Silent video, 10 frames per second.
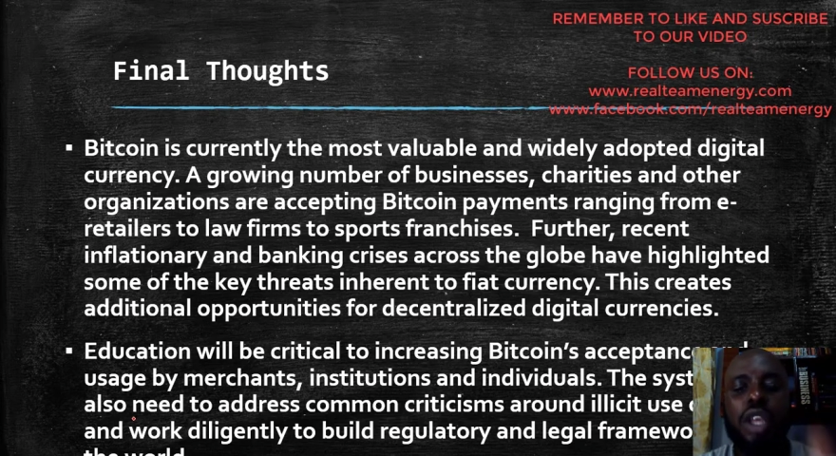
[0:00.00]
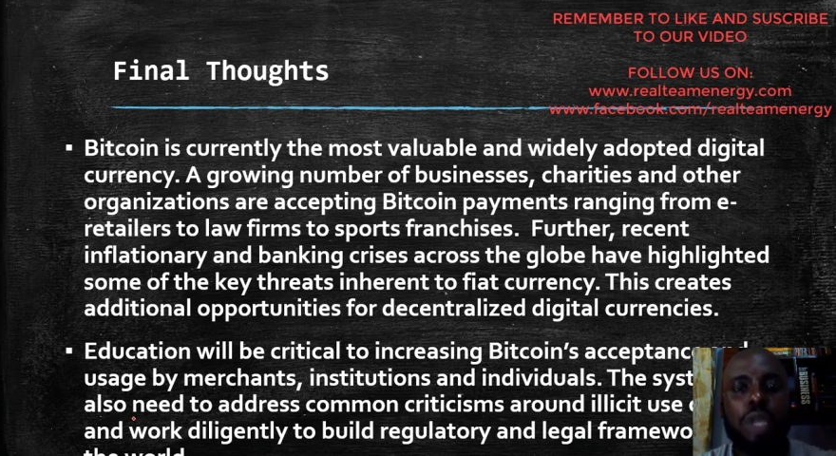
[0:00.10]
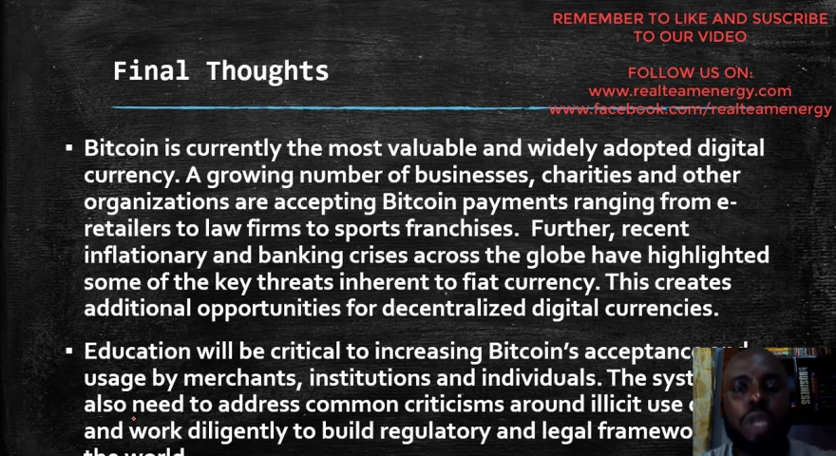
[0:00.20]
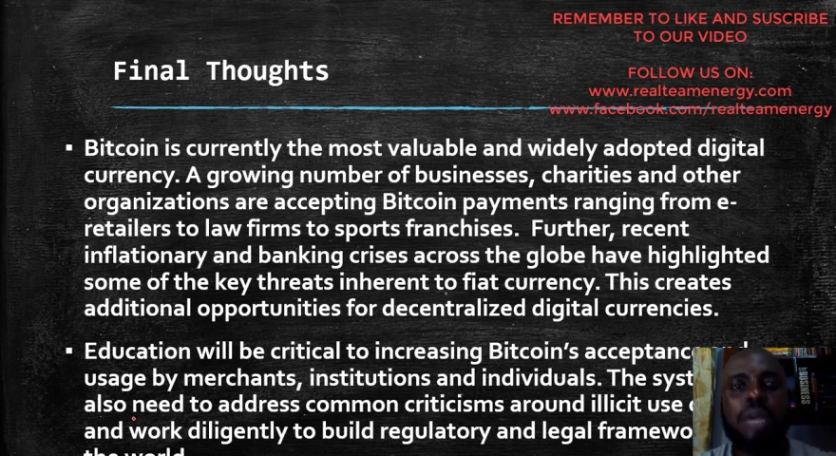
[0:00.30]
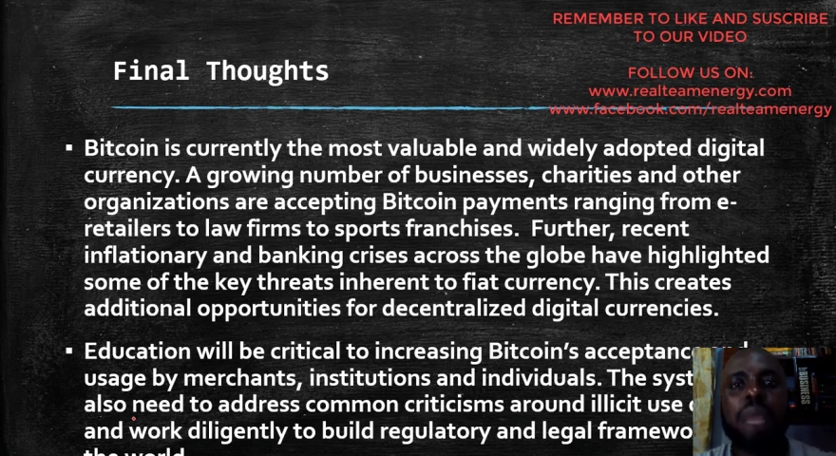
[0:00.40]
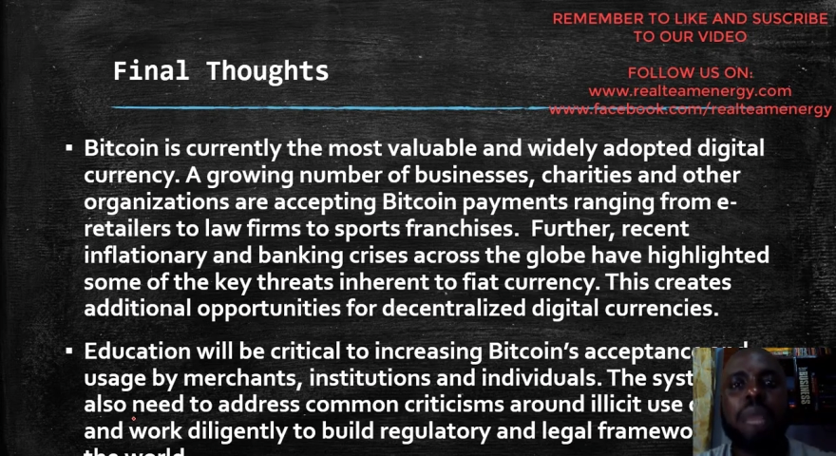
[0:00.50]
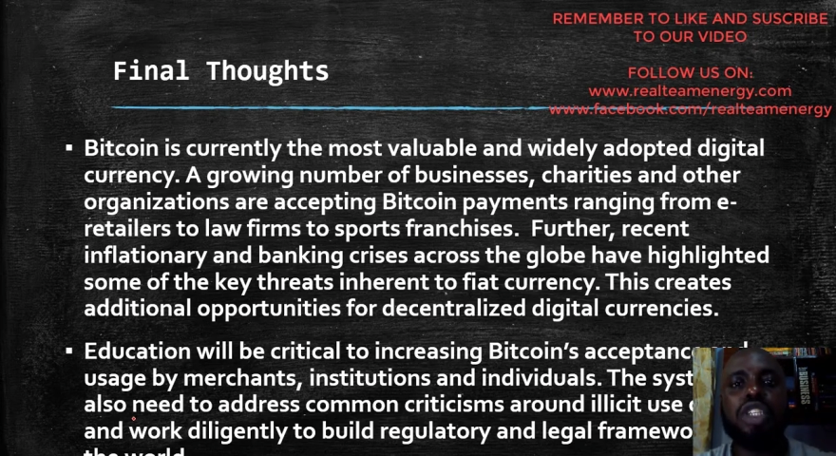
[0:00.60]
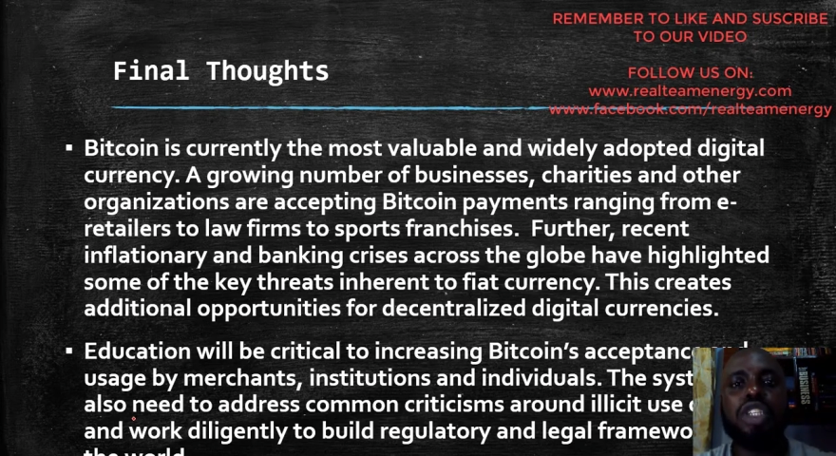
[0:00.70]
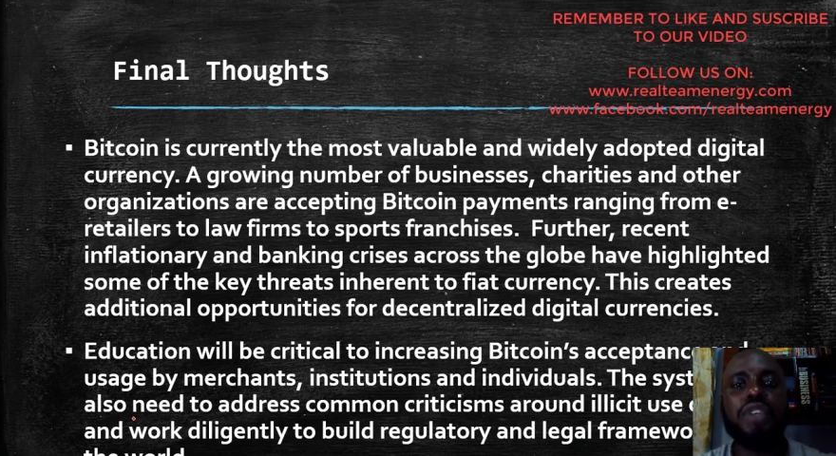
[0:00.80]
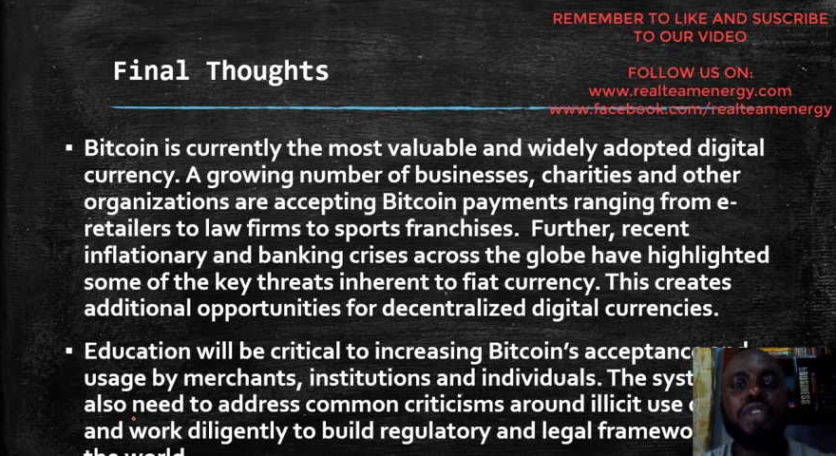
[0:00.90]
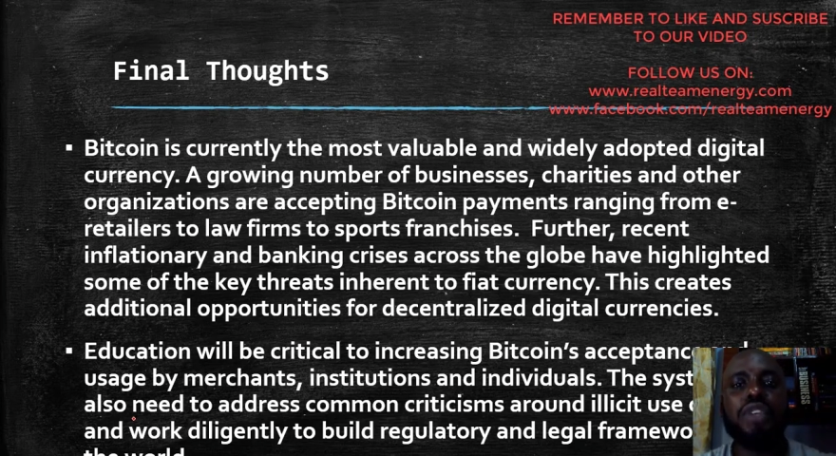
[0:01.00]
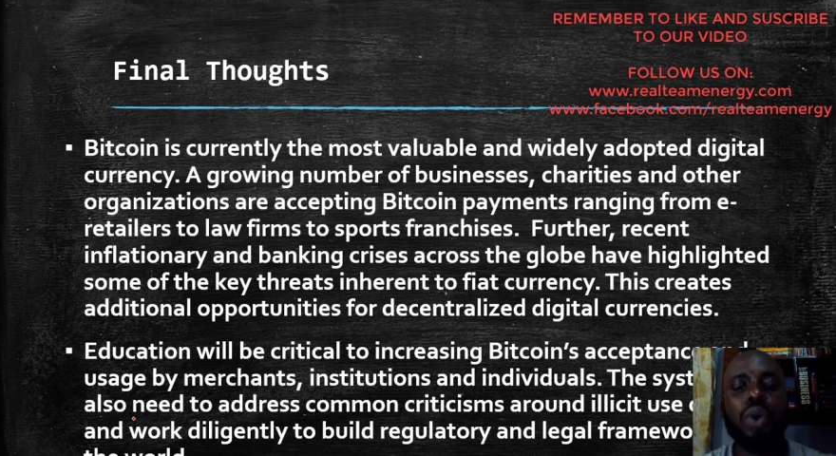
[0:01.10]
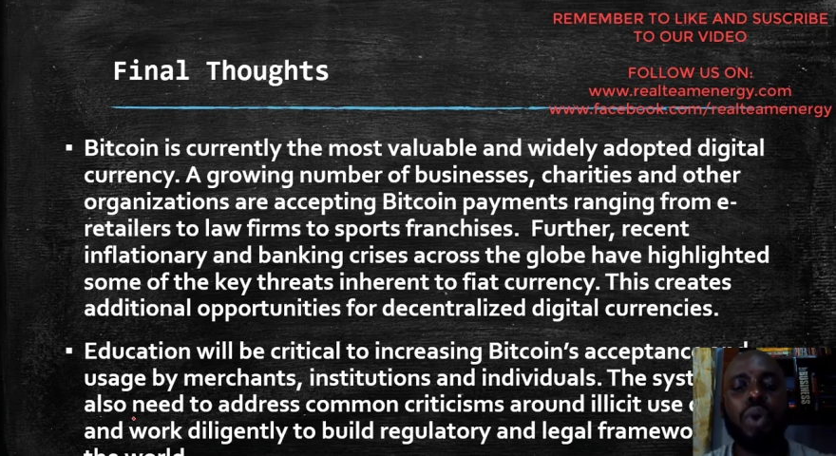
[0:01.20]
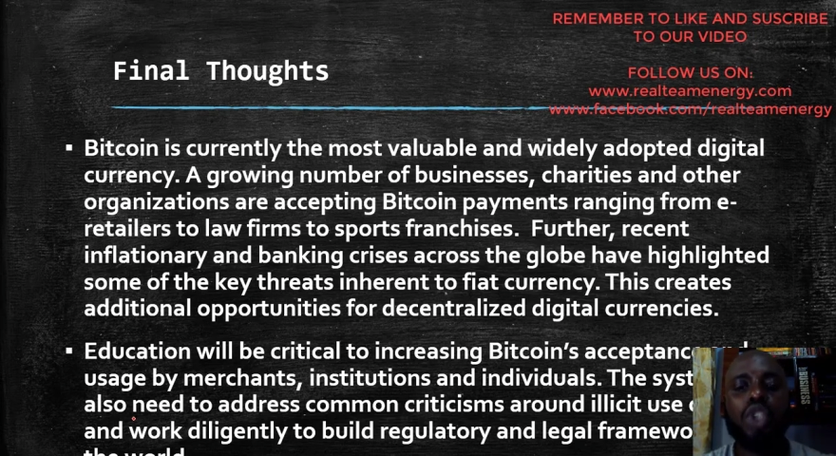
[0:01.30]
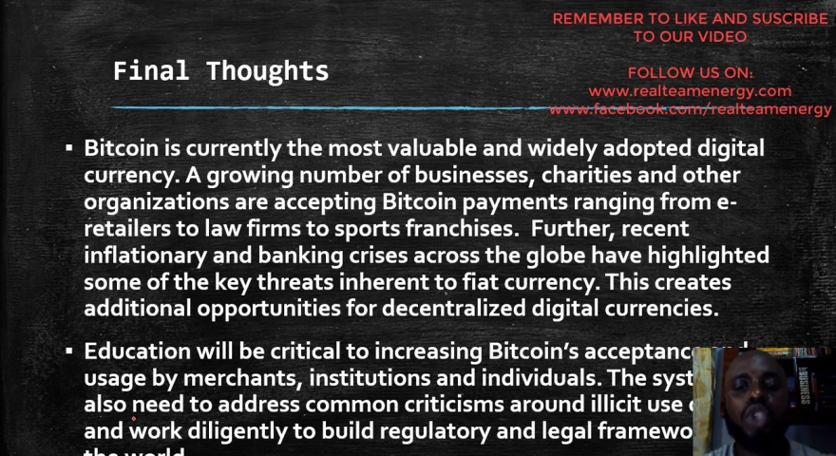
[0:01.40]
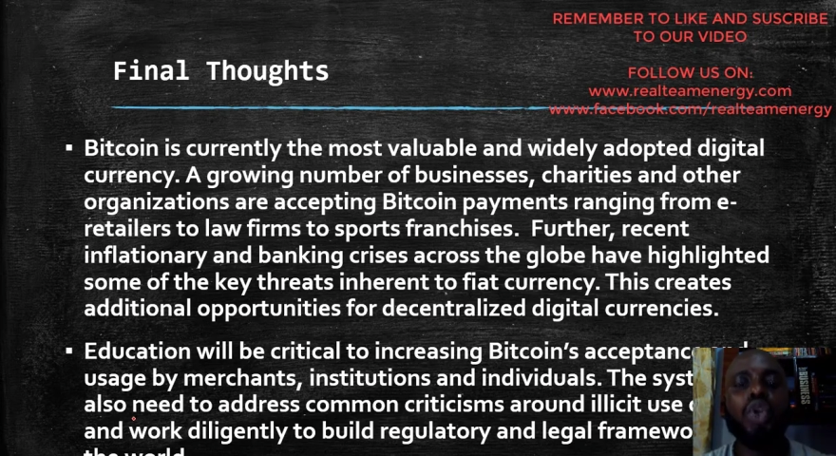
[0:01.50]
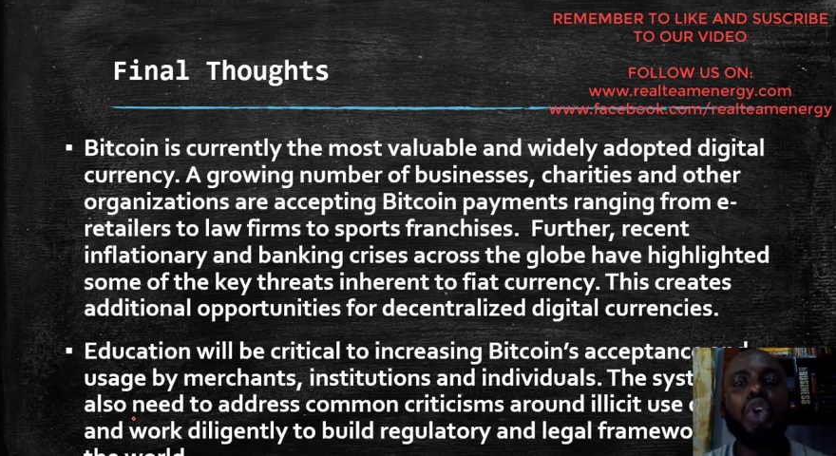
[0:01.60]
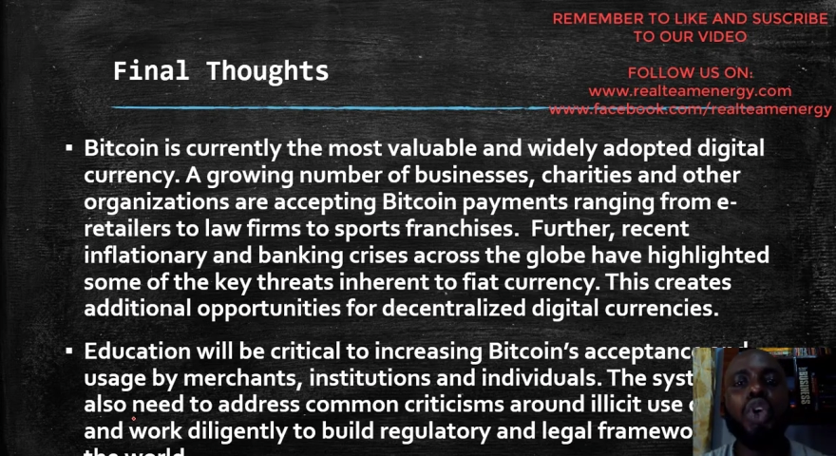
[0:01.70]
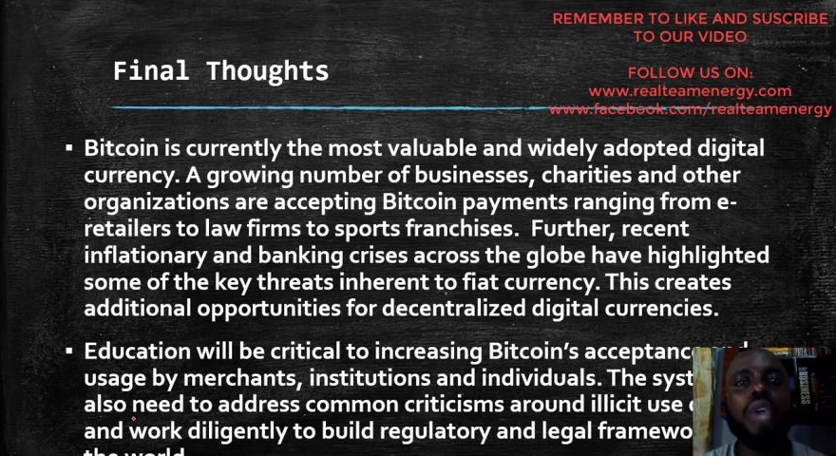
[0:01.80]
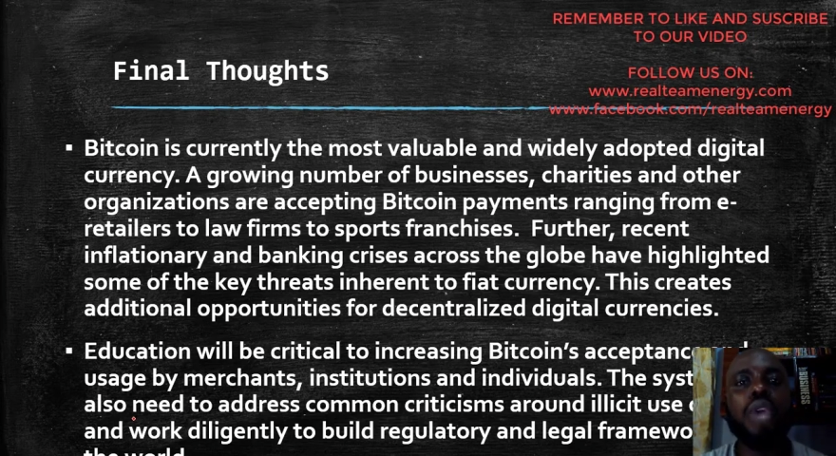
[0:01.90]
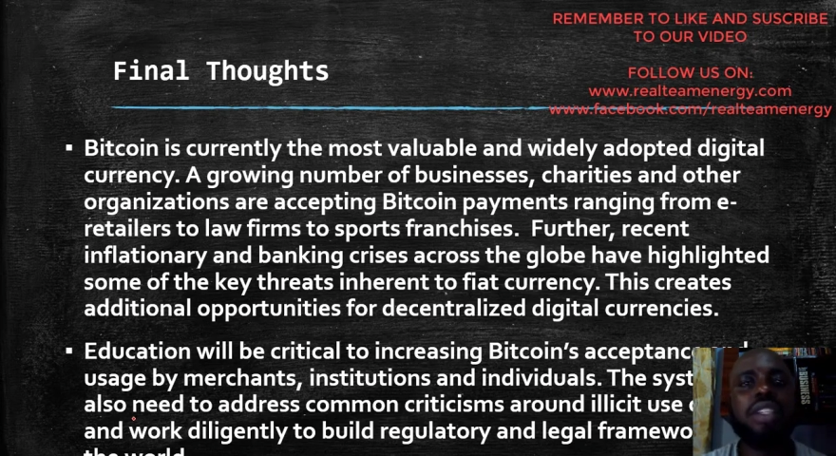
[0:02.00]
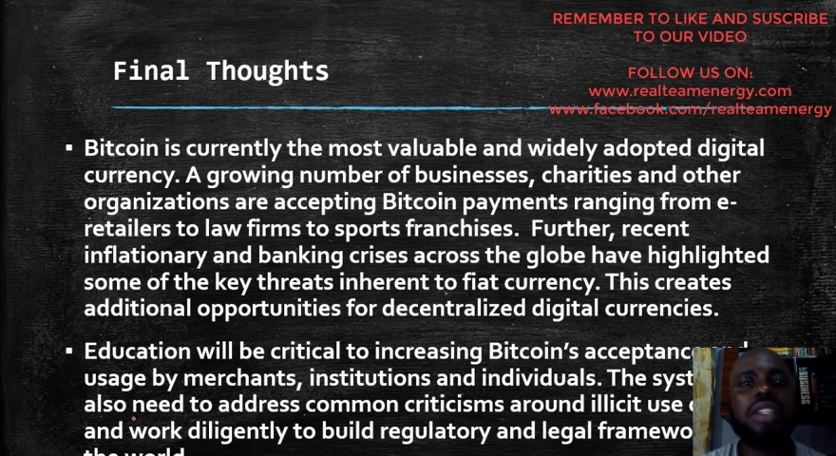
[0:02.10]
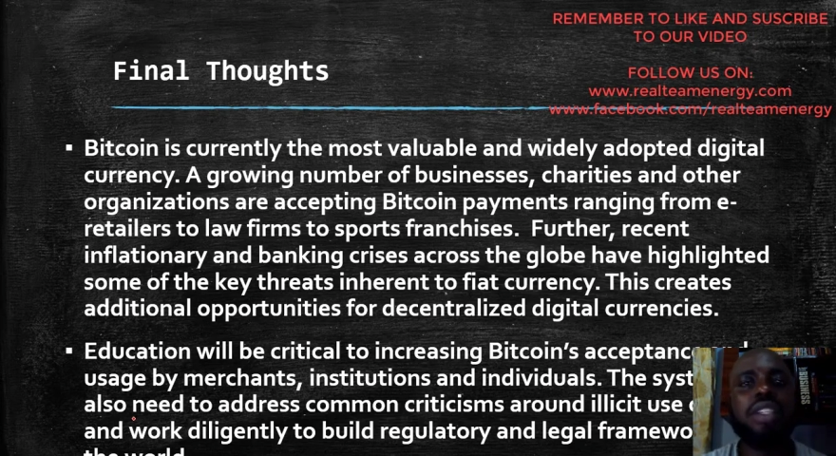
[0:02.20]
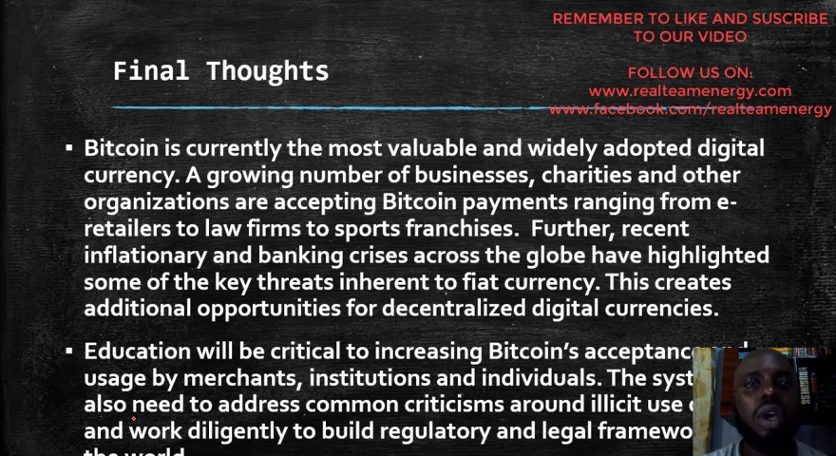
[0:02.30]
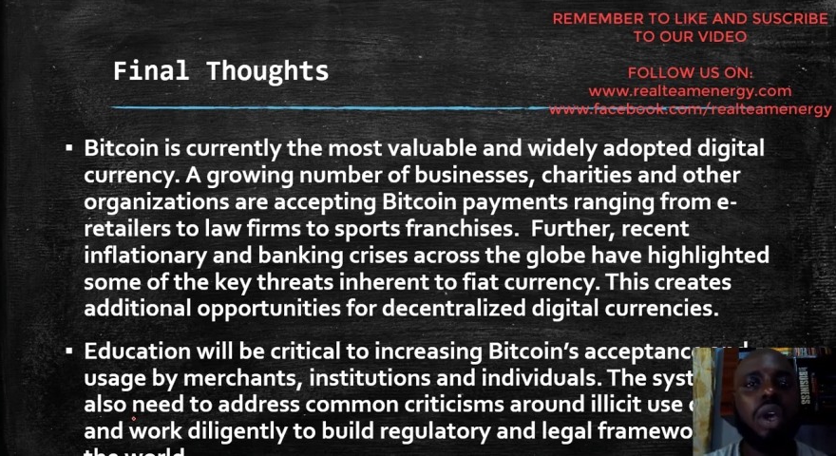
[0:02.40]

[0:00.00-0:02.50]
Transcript: subscribe to this video so you could get